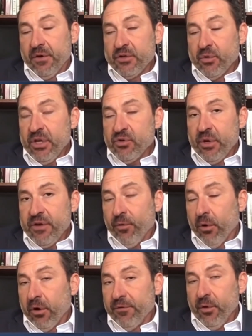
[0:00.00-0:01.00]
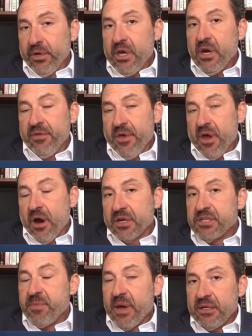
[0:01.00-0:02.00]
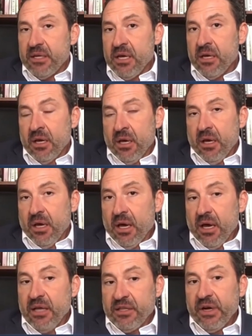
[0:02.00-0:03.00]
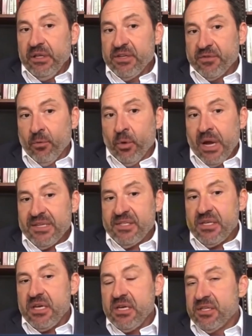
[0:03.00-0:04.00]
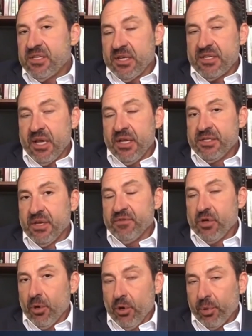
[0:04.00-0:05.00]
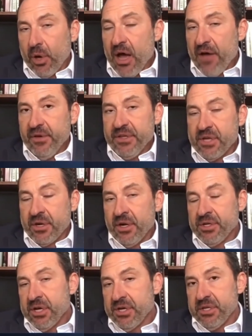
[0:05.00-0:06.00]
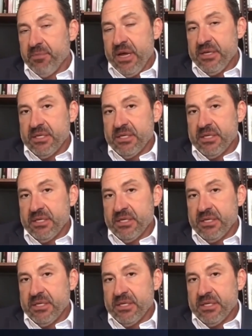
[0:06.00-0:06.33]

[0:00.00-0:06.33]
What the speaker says: for 2024 full year, they are expecting, at the very least from what I see, 6 cents of total profits on an adjusted